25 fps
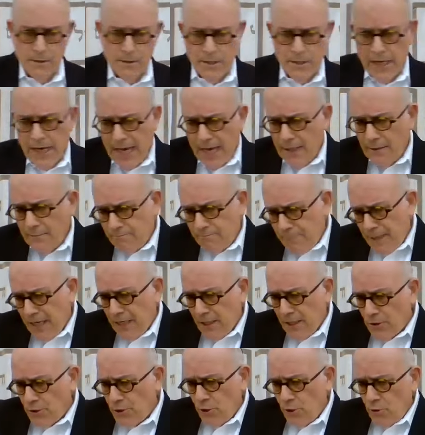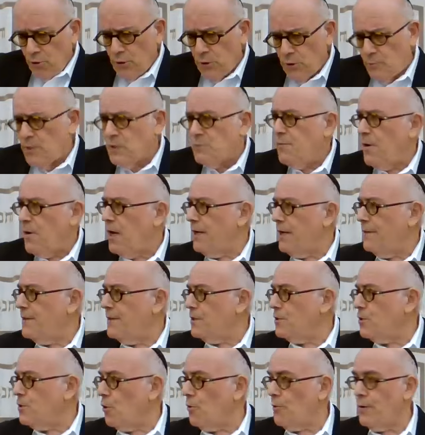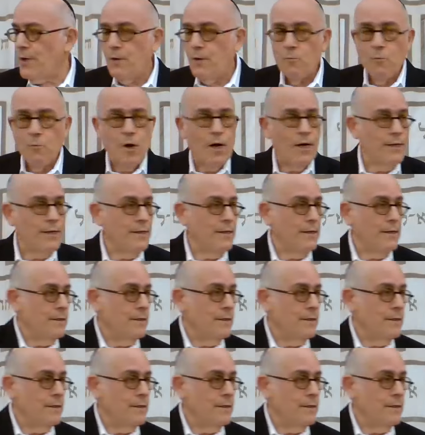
You can't pick and choose which part of the Torah you want.